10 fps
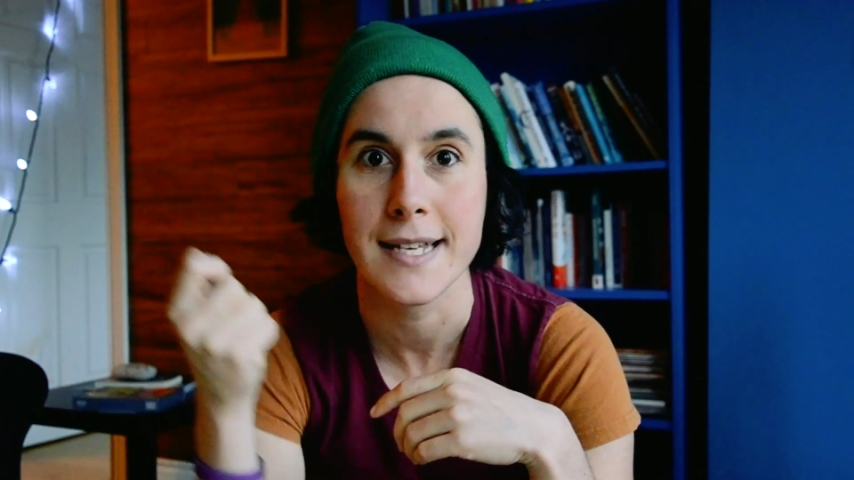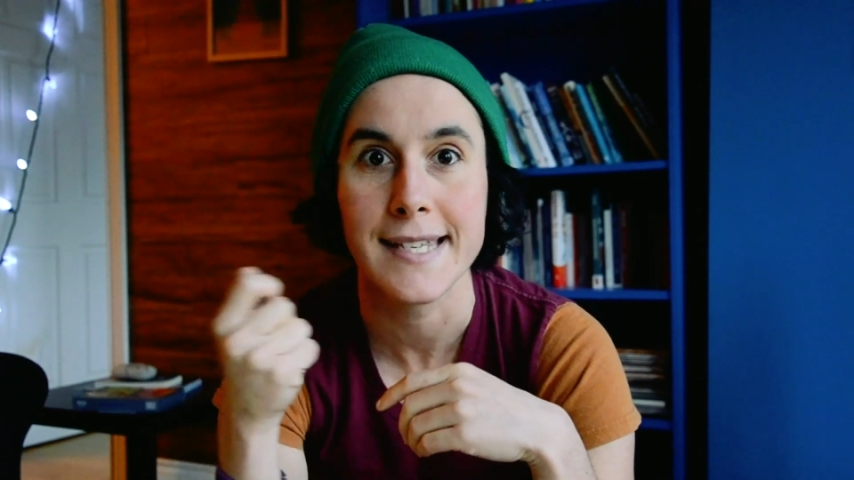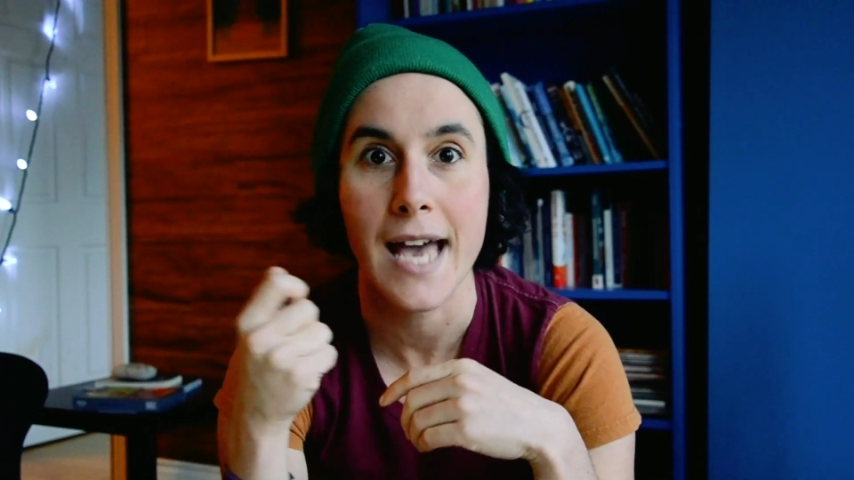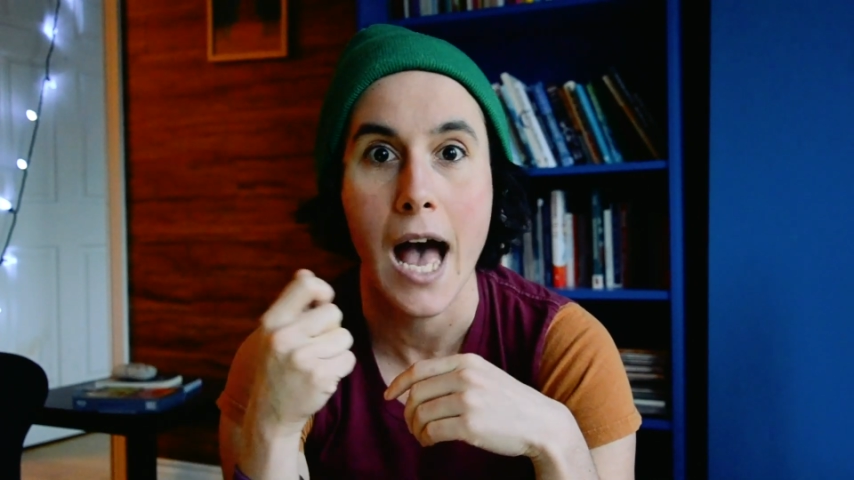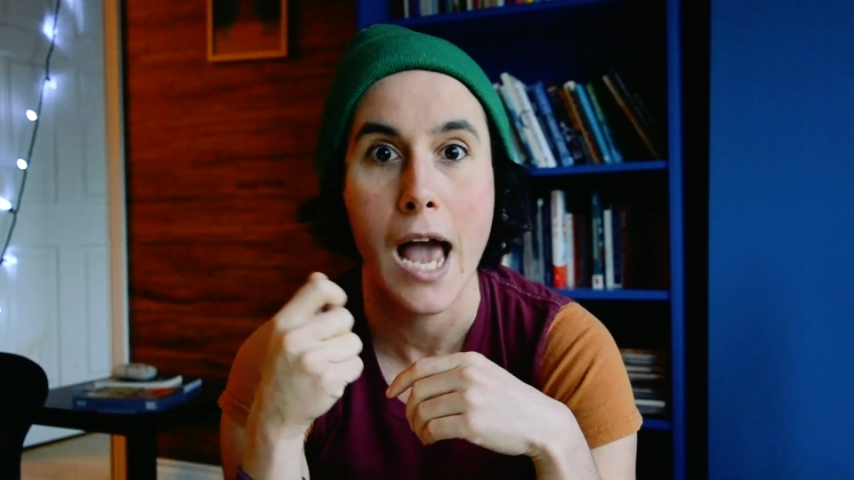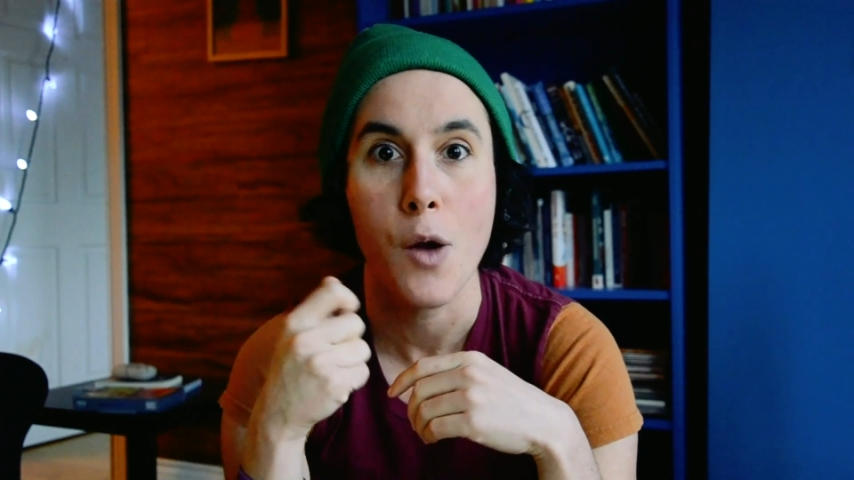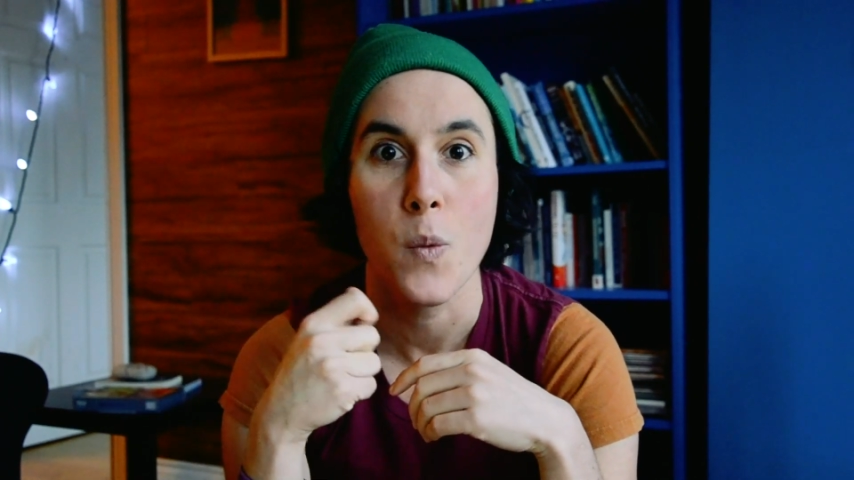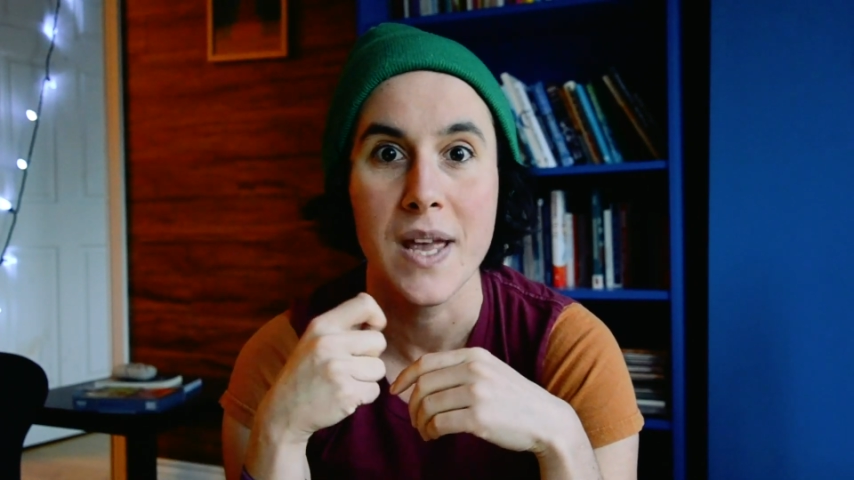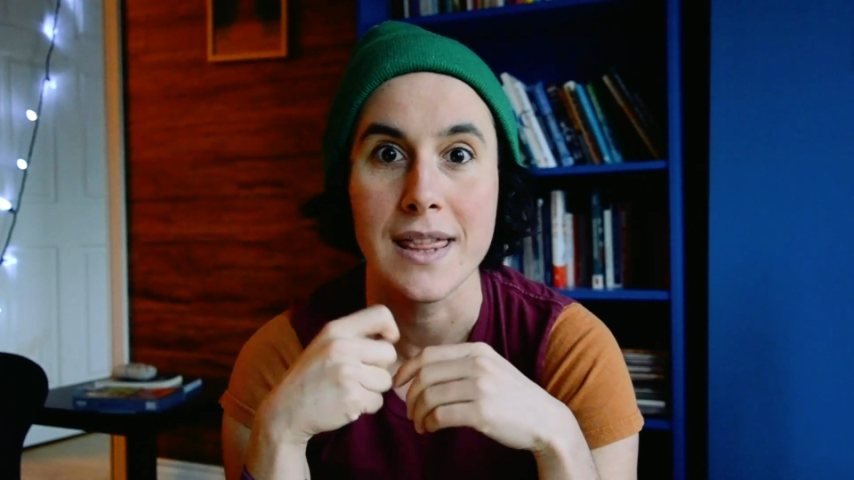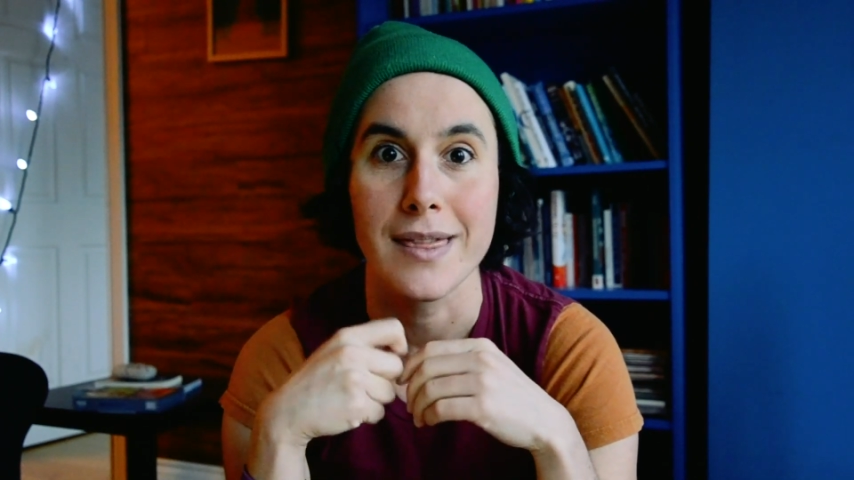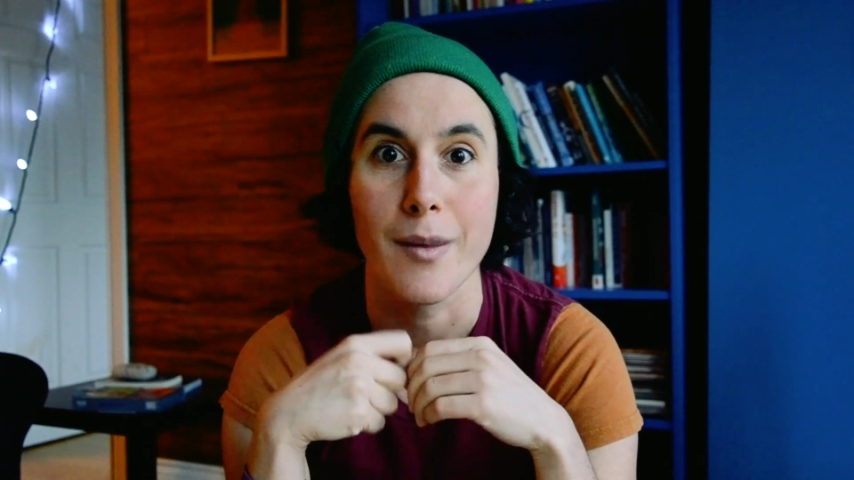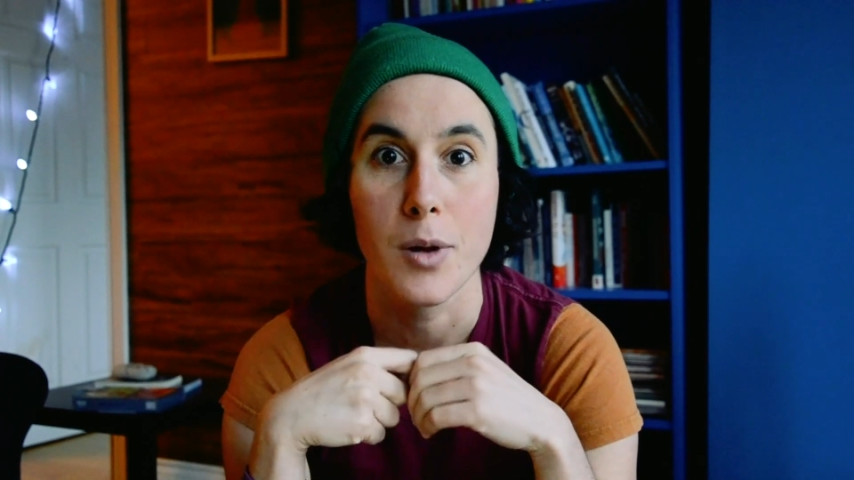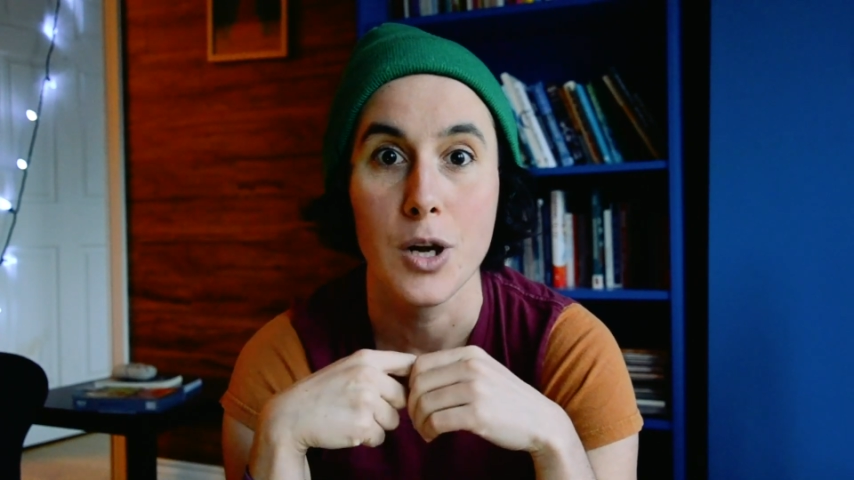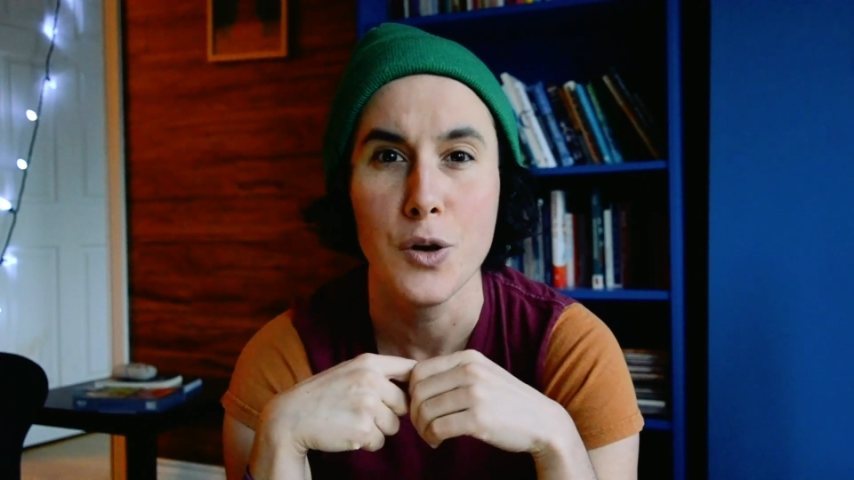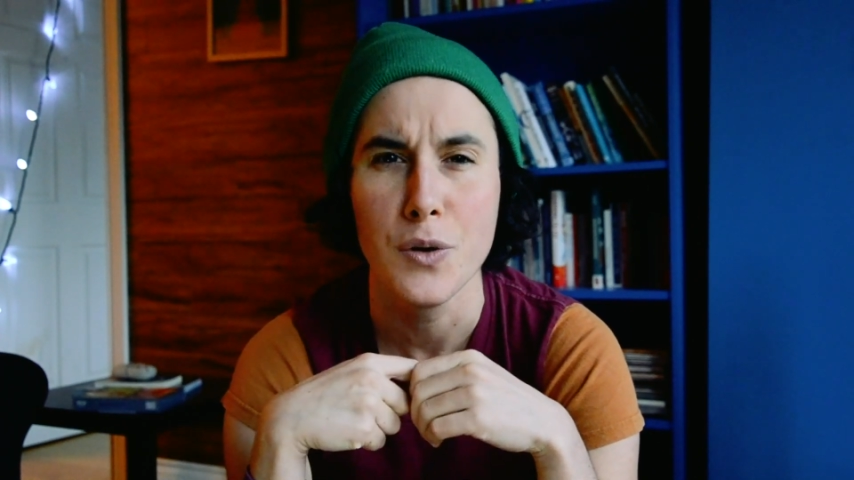sky with the
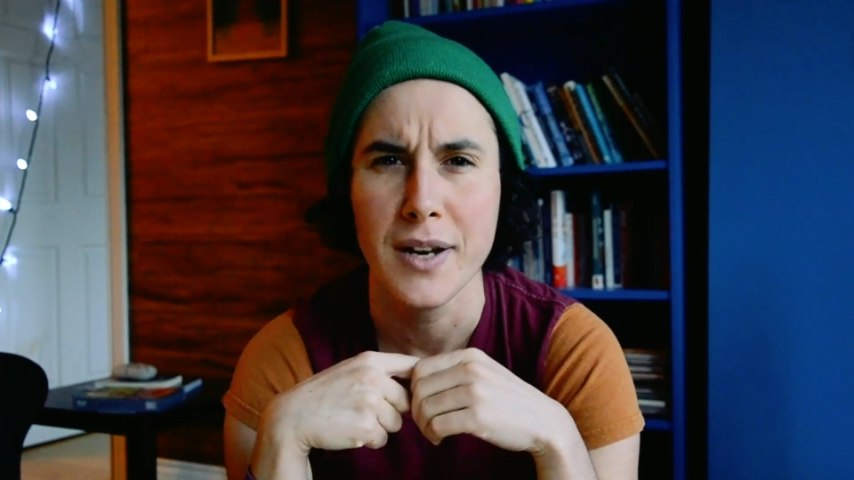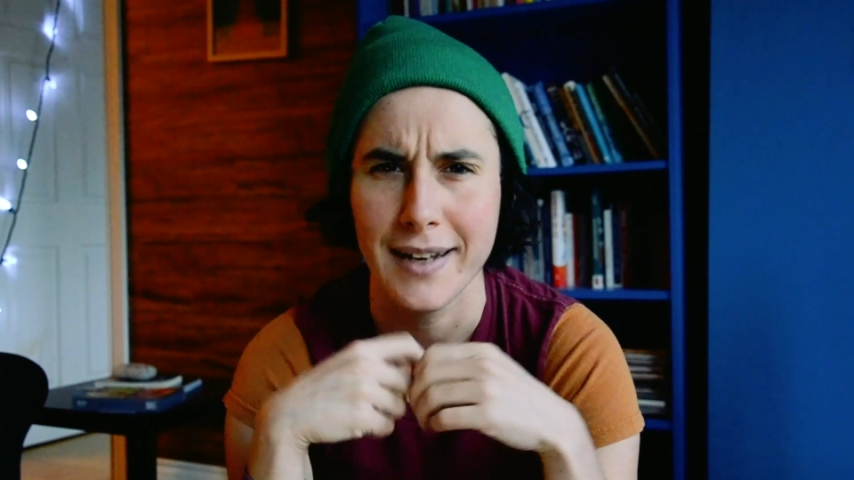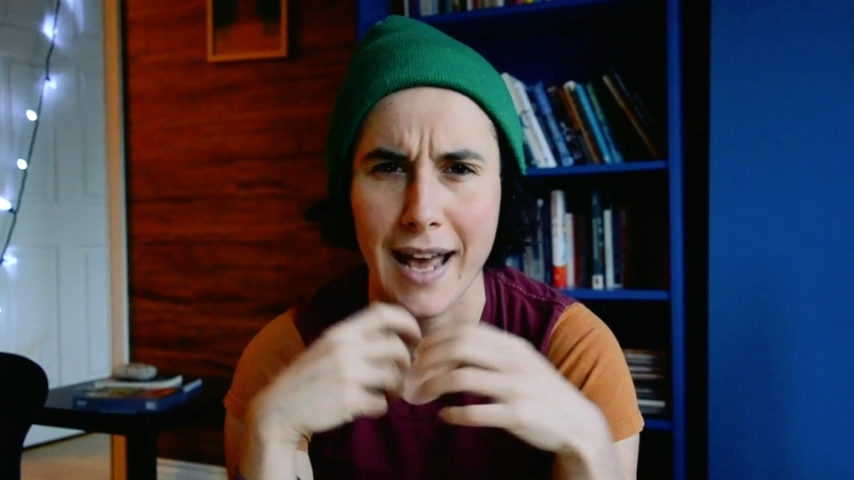balloon and